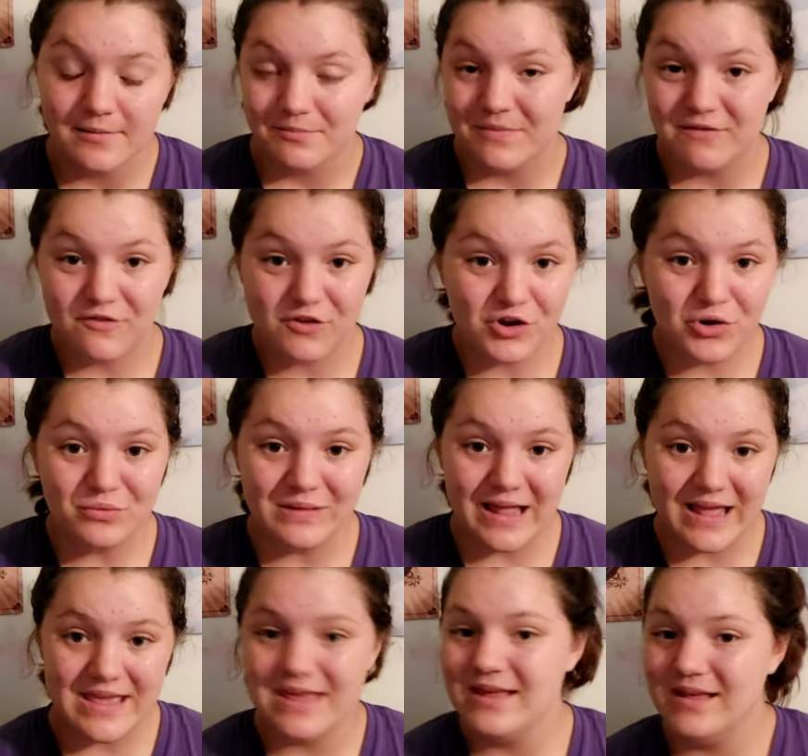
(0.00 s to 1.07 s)
if you don't
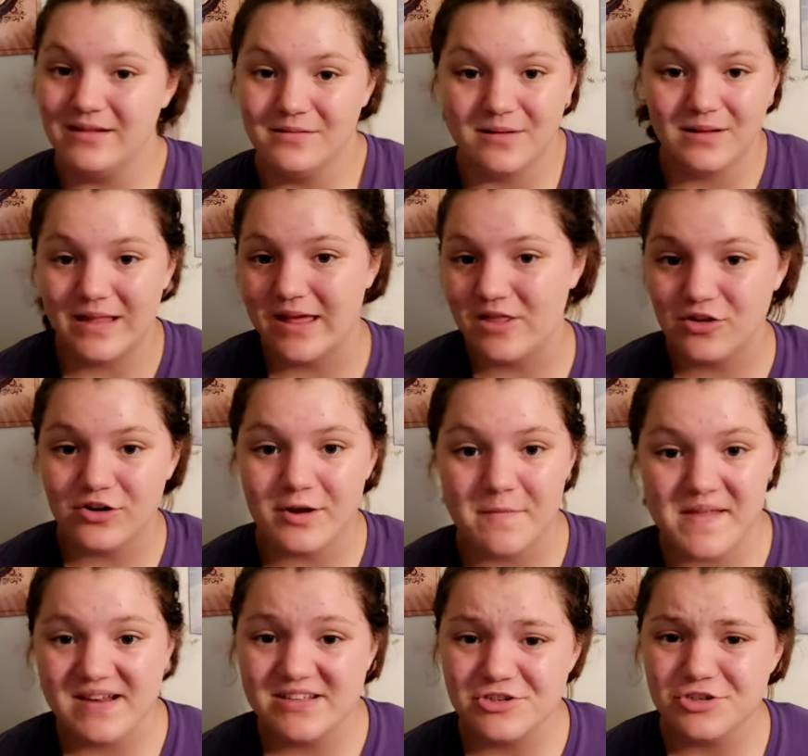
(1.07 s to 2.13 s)
like it in like 30
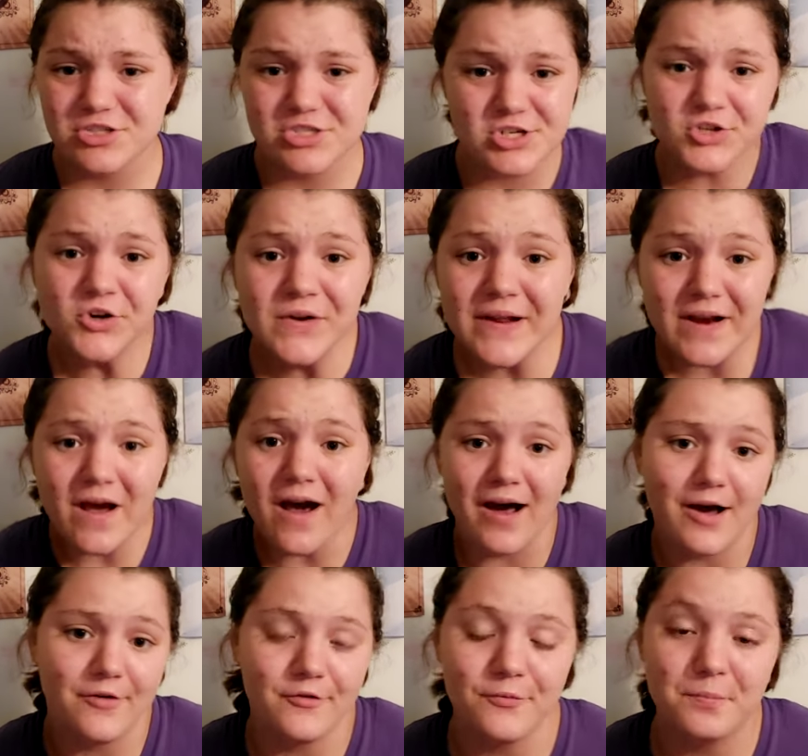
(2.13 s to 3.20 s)
minutes, just turn it
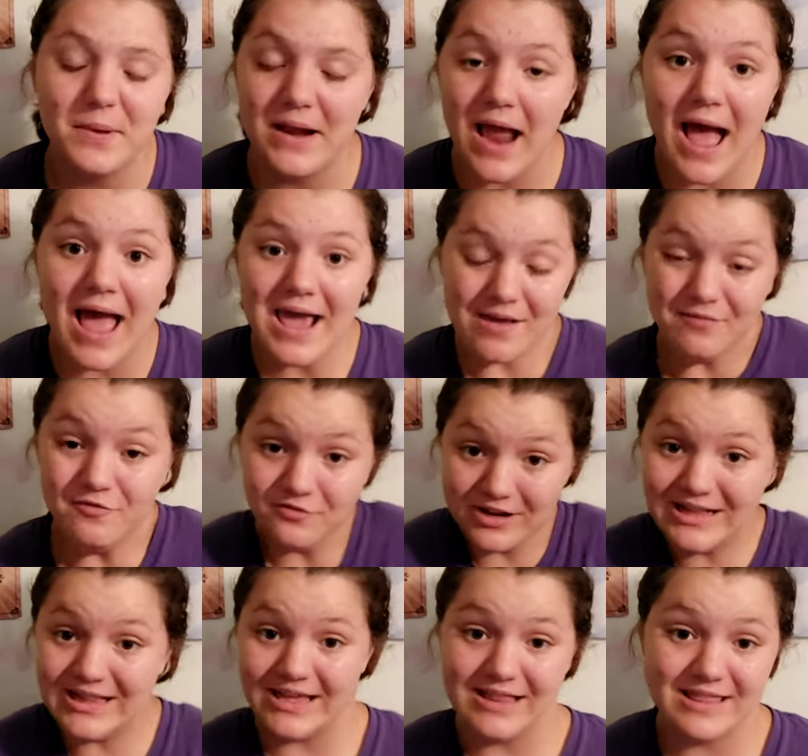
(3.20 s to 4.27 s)
off. But I
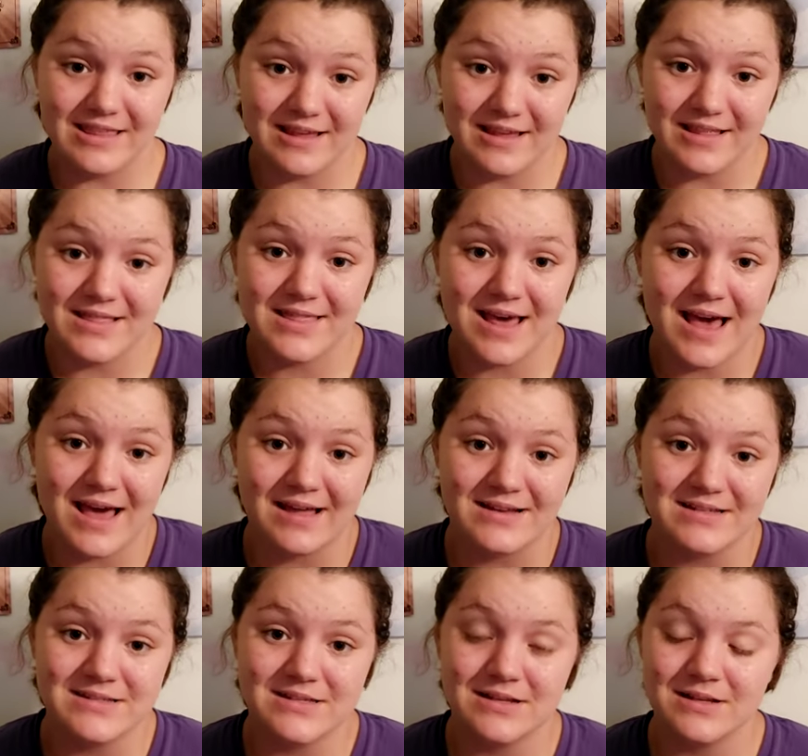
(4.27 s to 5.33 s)
really think
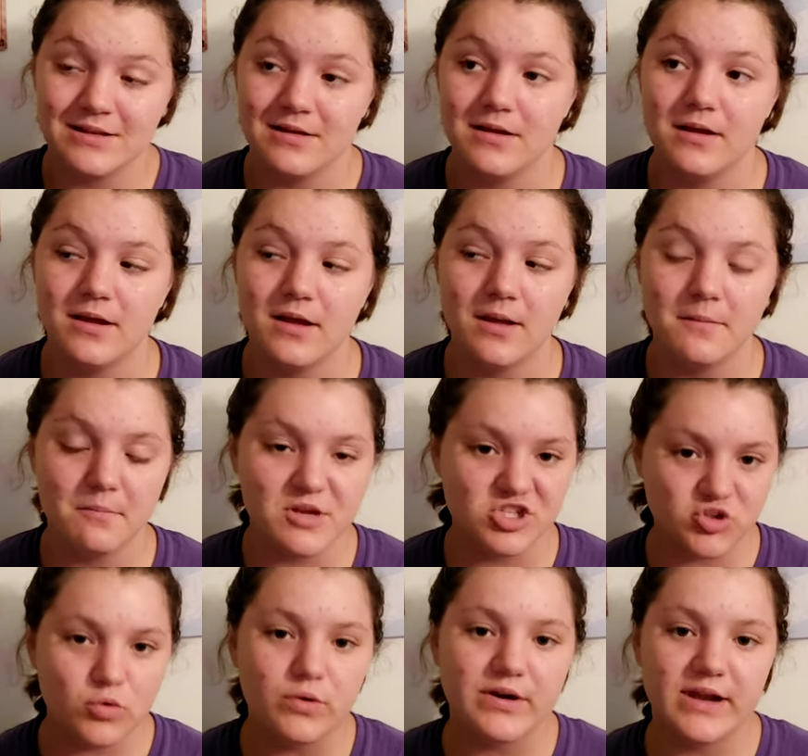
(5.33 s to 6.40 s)
that
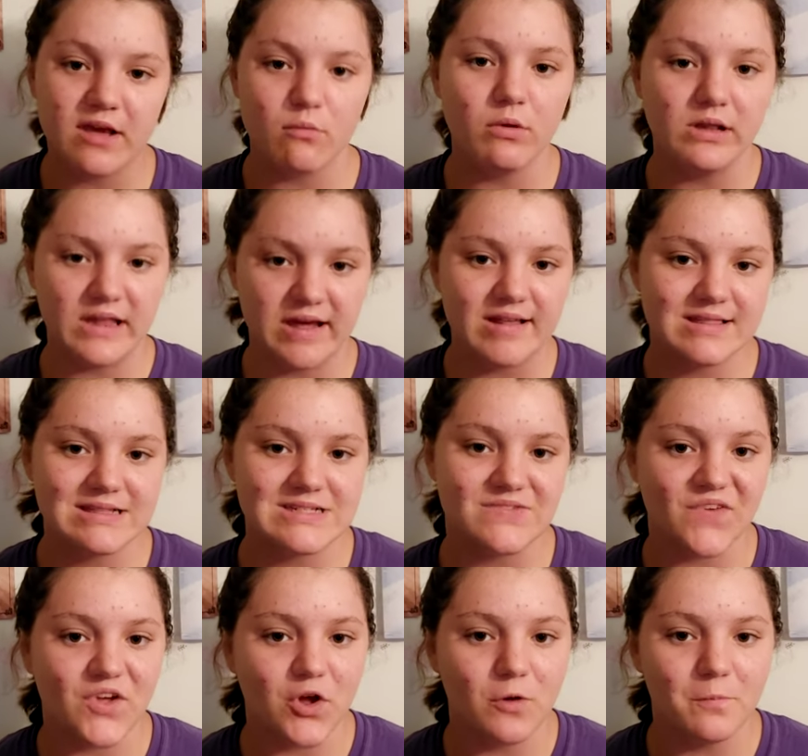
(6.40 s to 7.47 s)
majority will like this
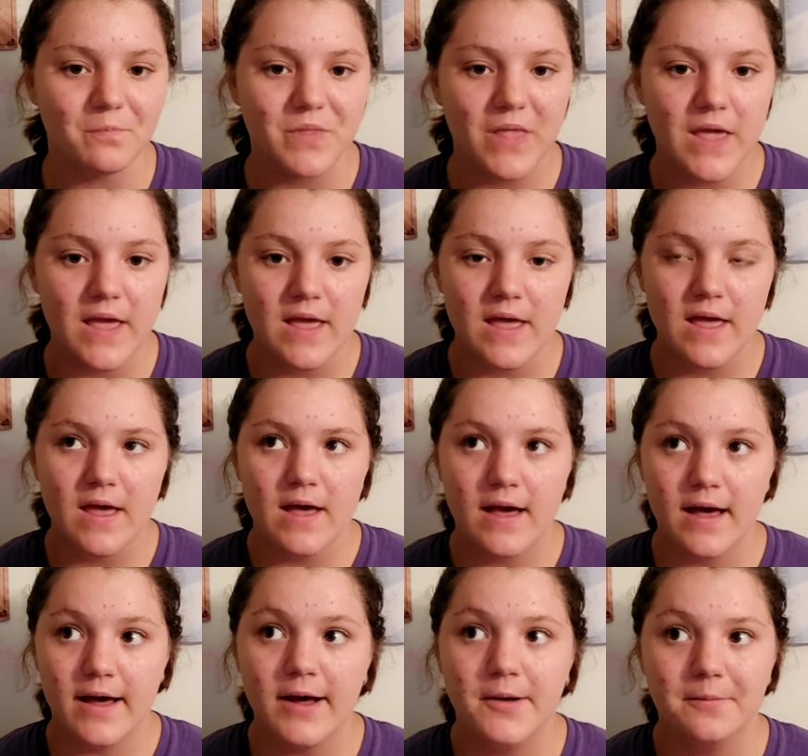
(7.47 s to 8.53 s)
film.
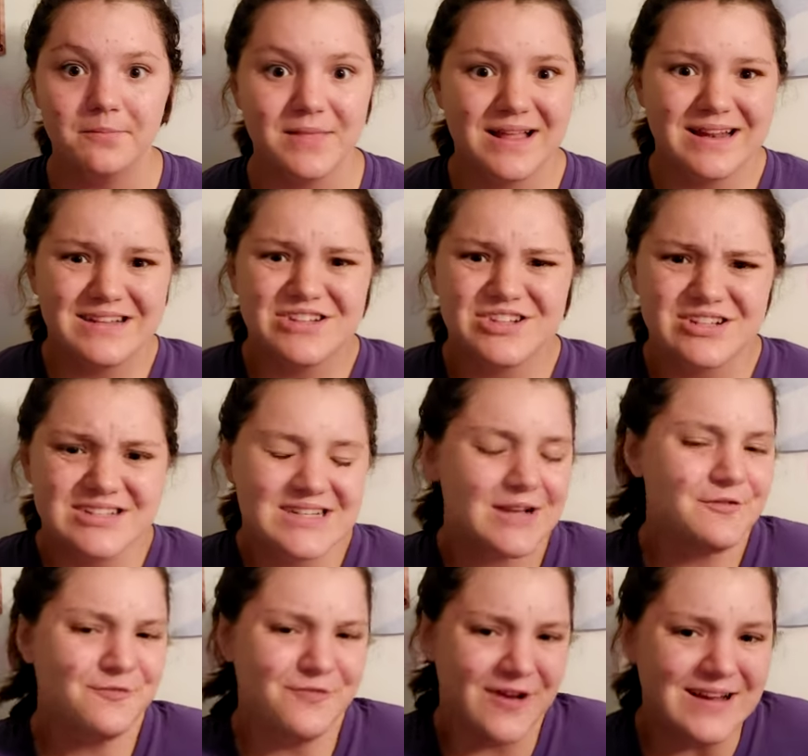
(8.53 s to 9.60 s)
Um, and it's just a
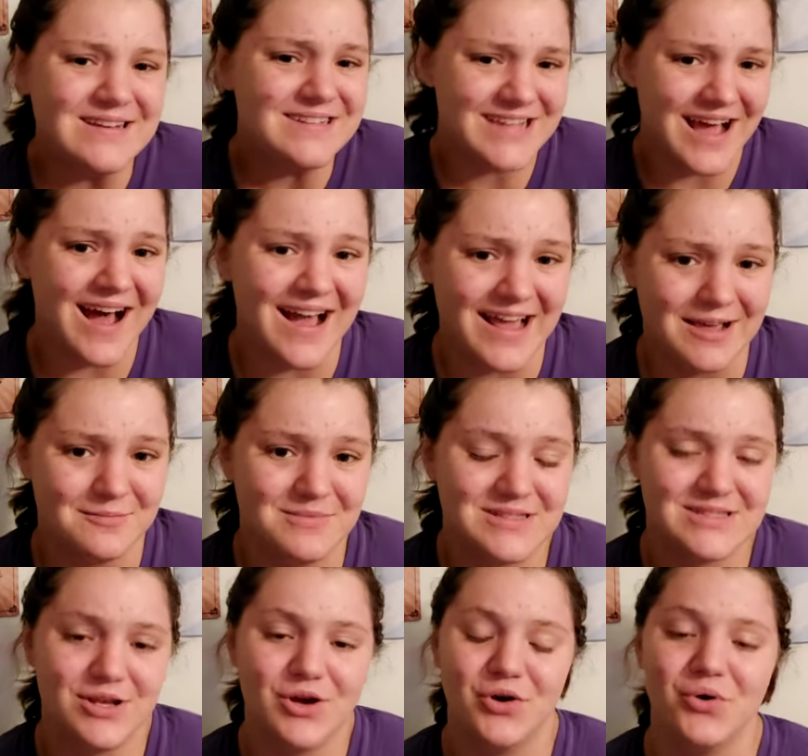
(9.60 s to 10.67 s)
fun time.
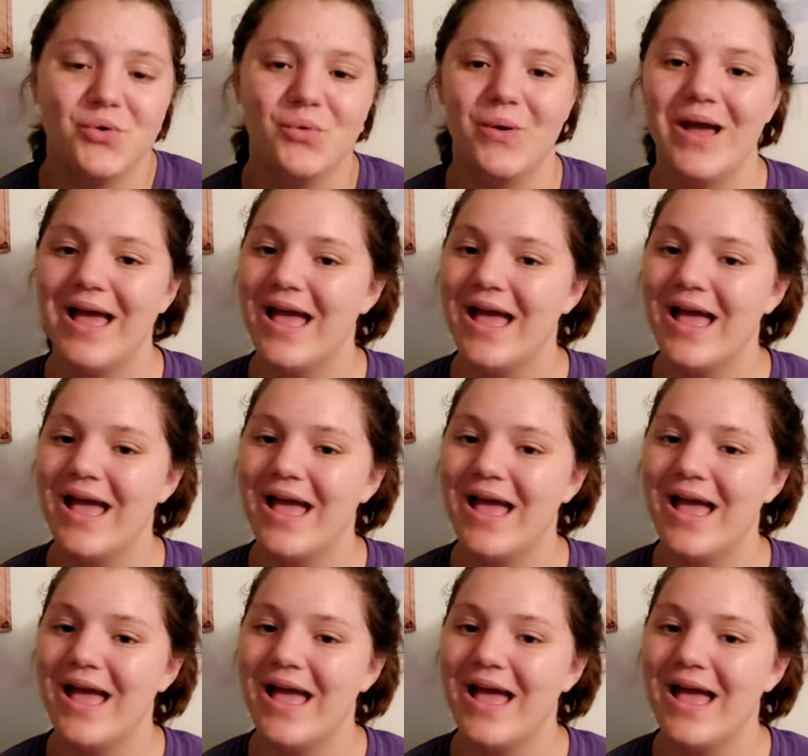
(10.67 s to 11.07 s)
So,